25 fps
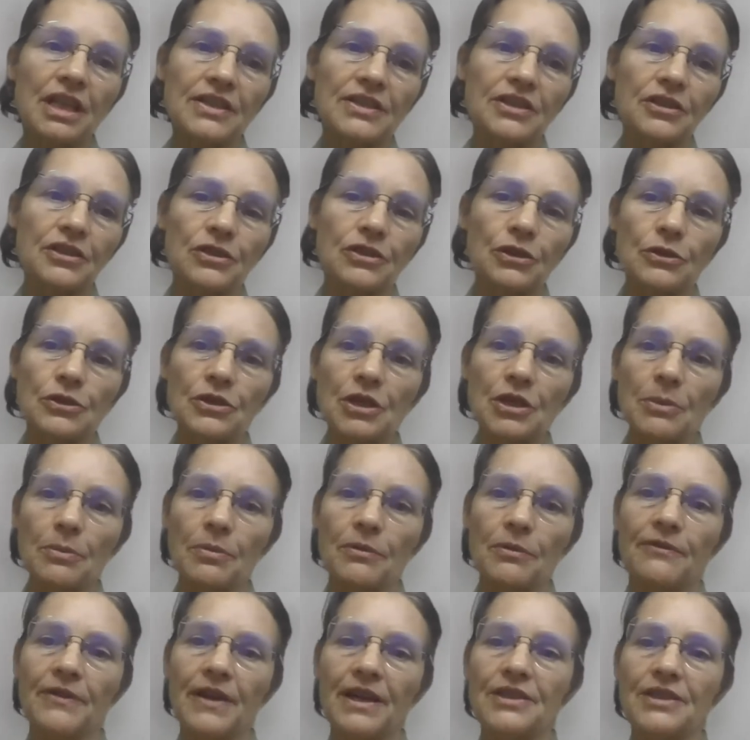as an associate
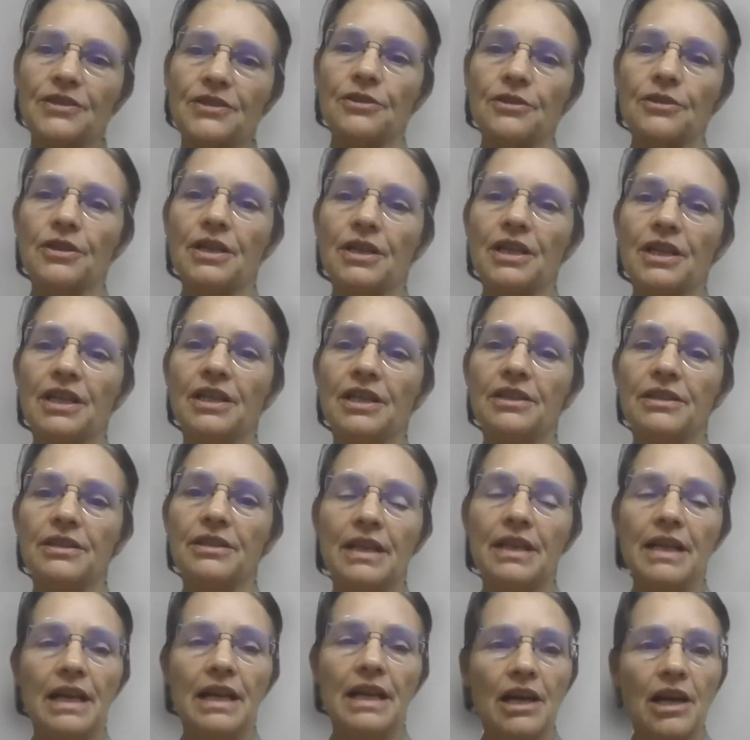professor in
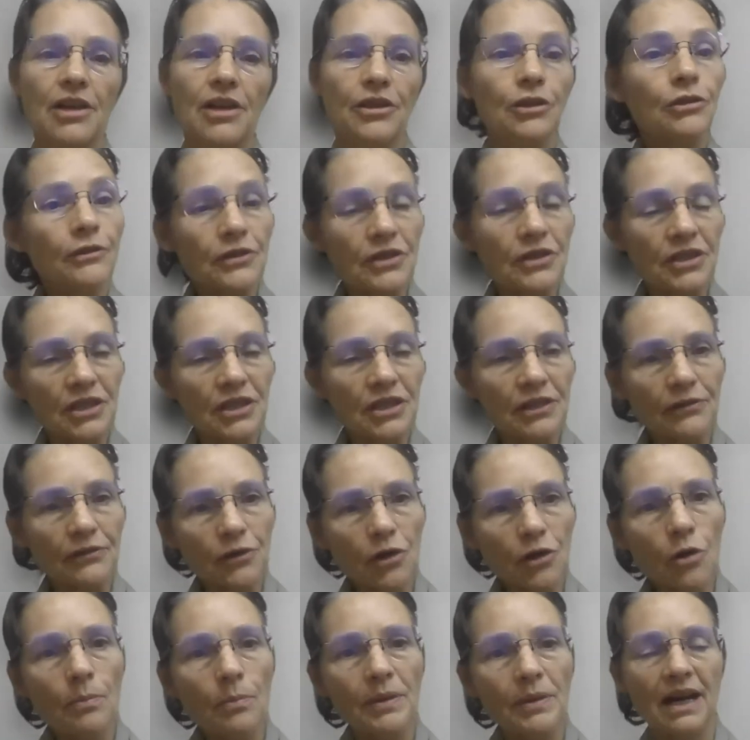the University of
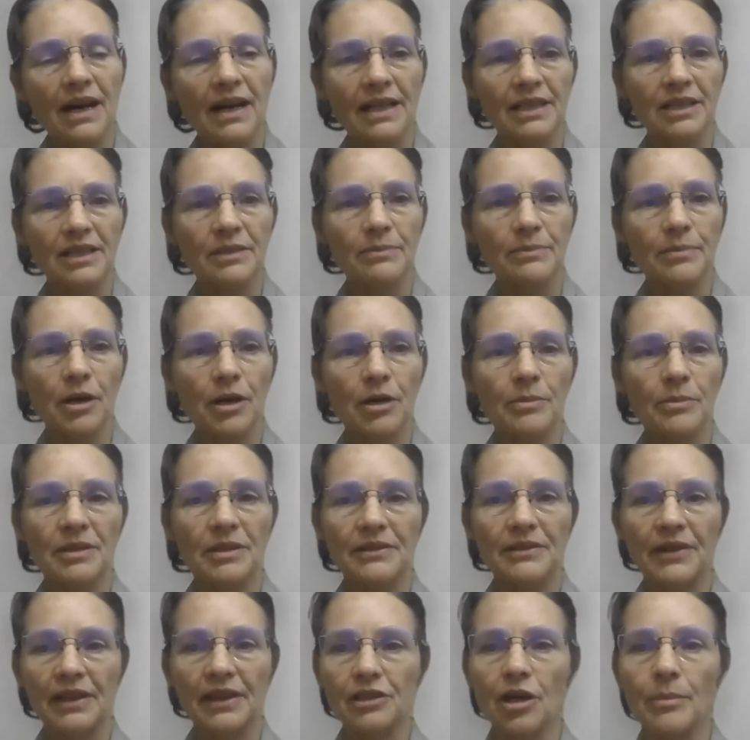Copenhagen Department of
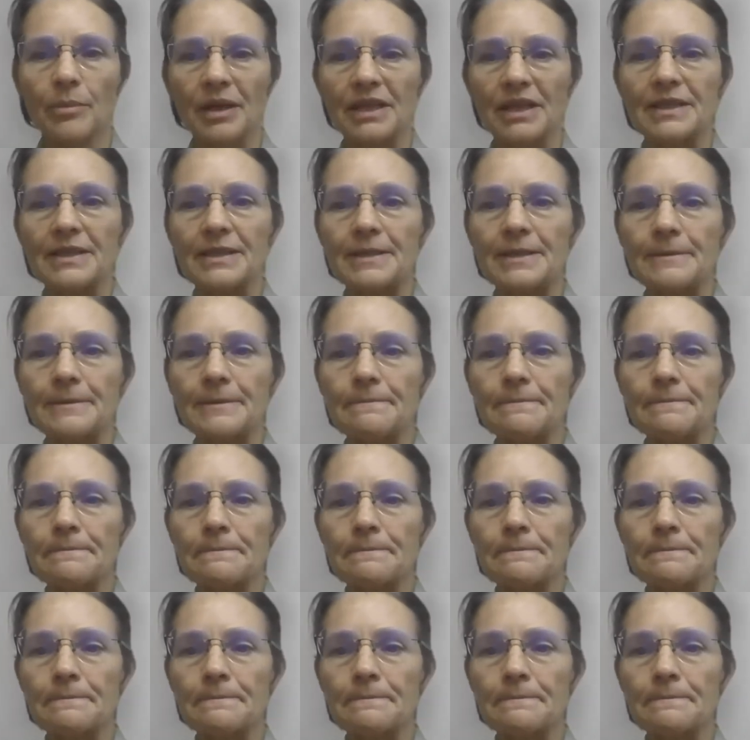Economics.